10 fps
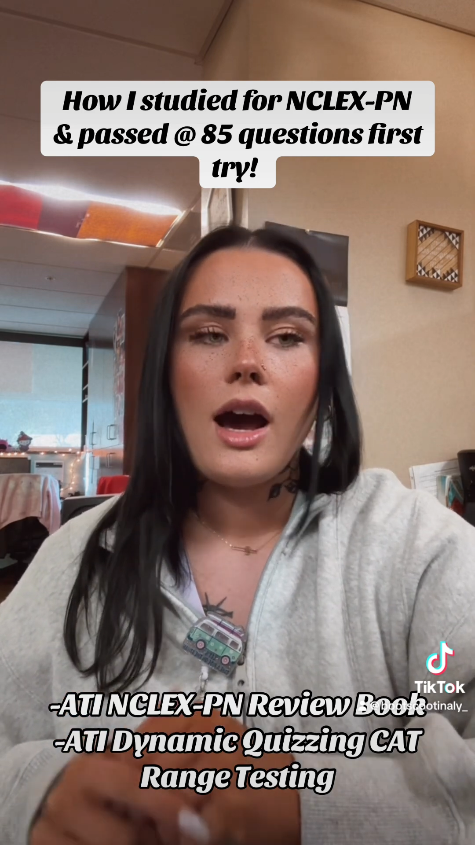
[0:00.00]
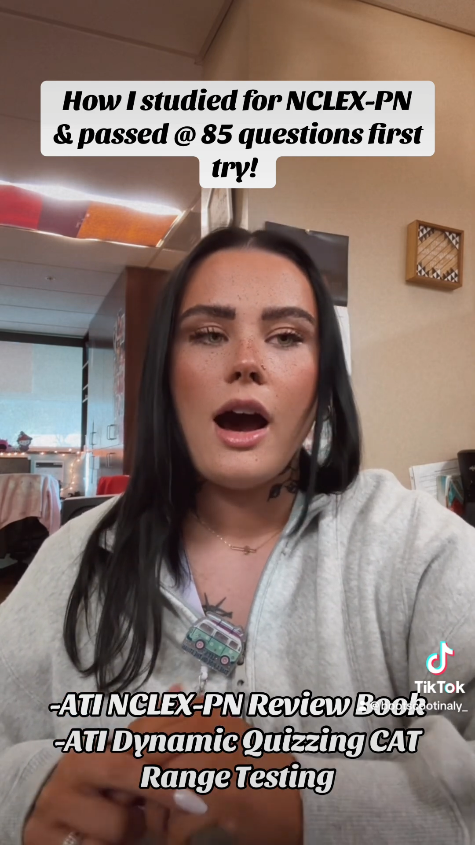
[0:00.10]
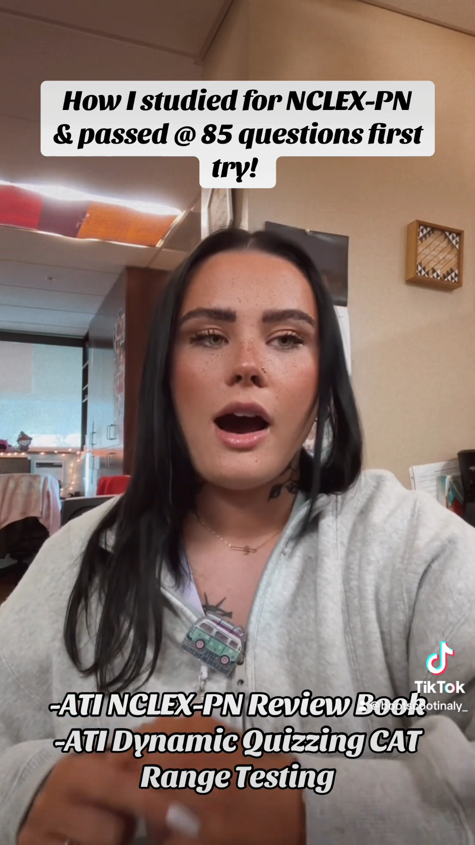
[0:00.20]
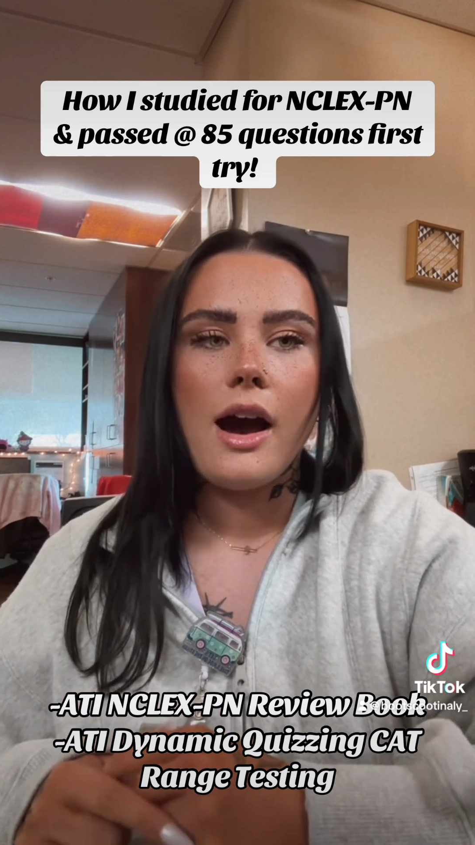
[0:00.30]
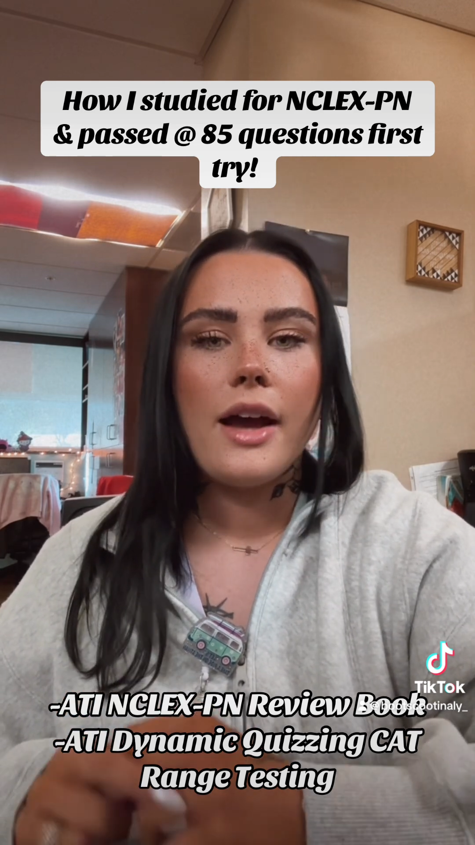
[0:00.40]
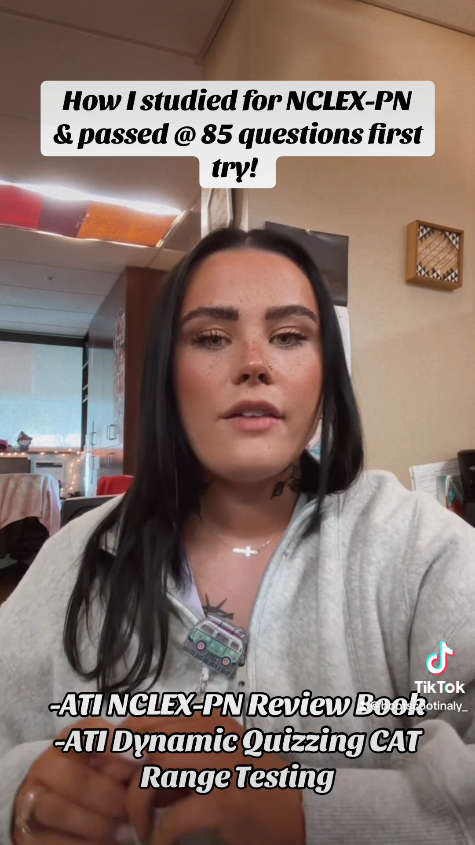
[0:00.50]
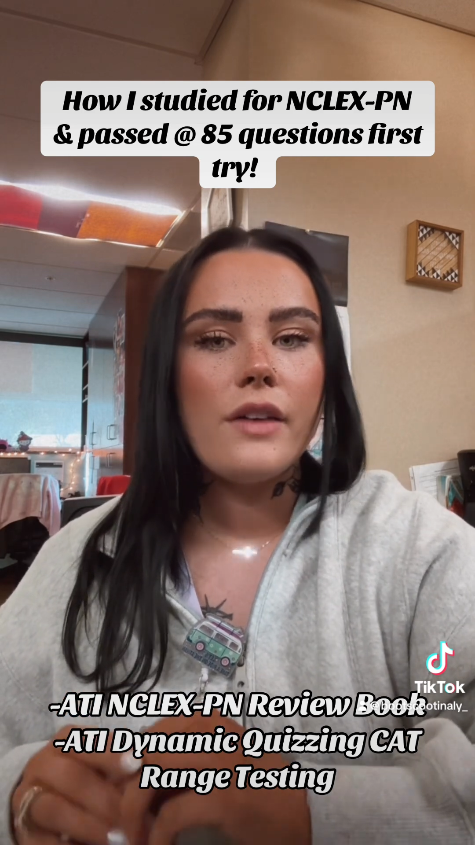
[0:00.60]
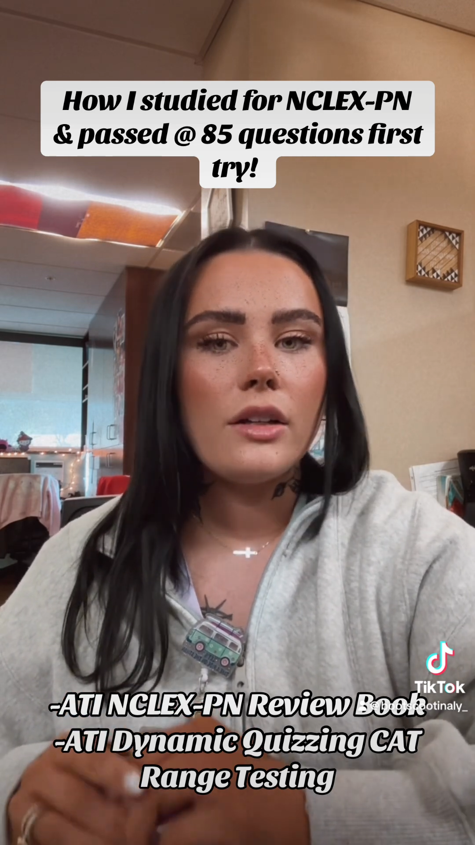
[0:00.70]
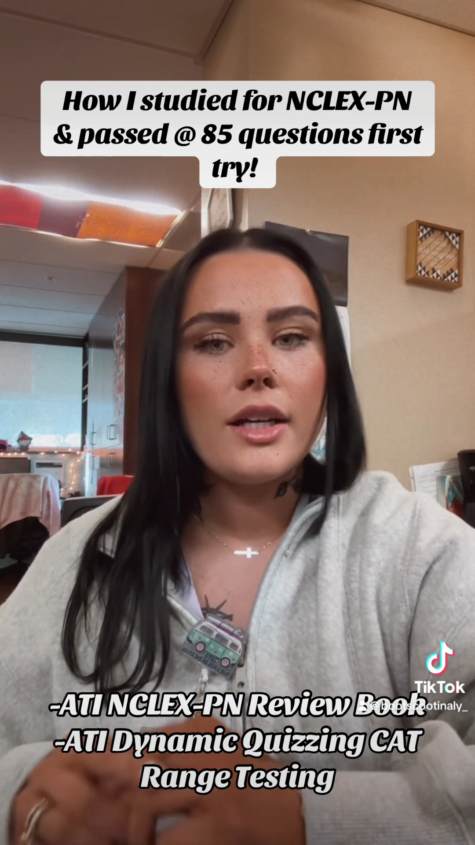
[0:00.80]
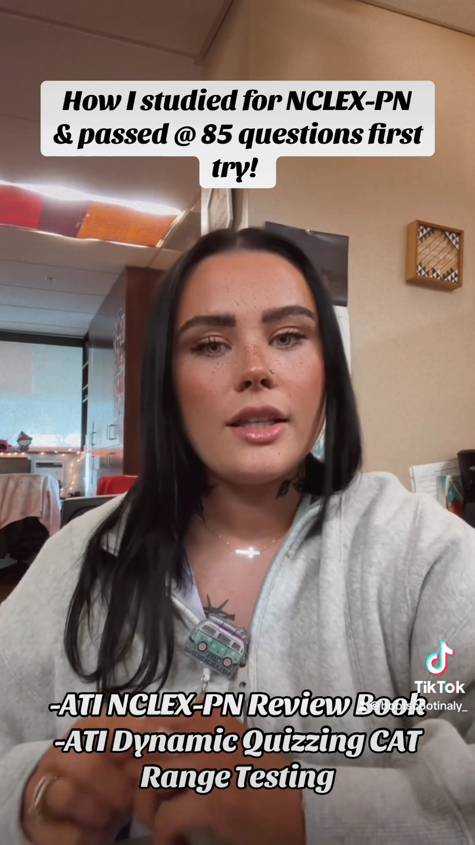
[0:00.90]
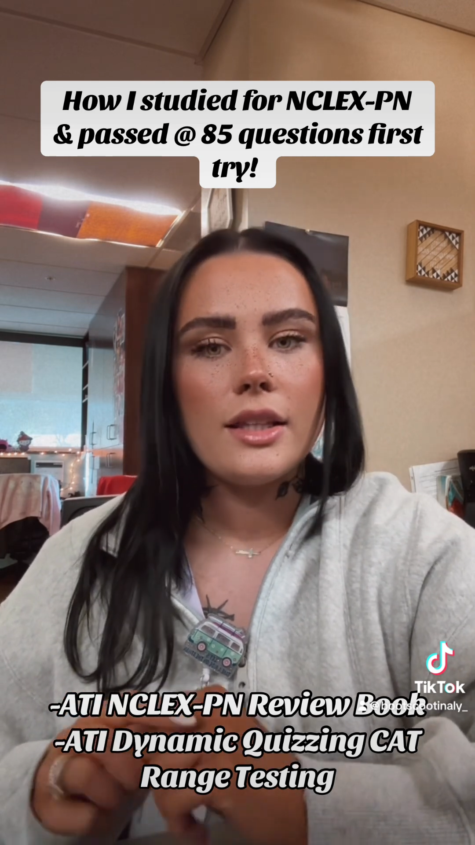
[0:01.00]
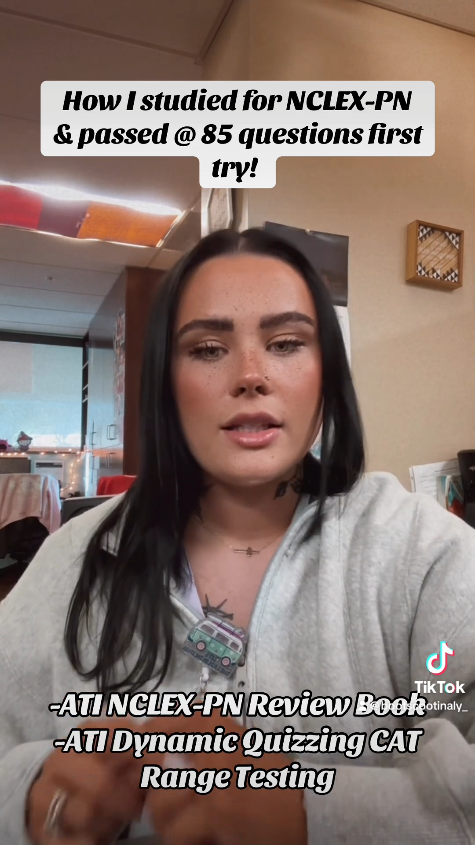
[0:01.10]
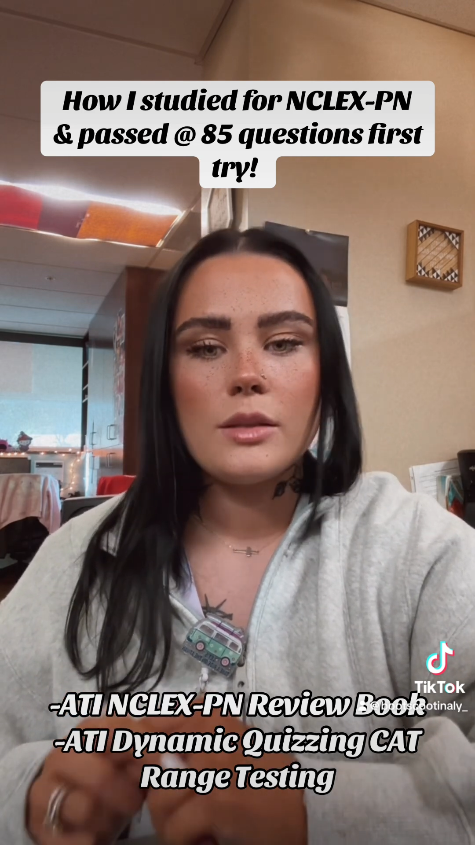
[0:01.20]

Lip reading: I felt like this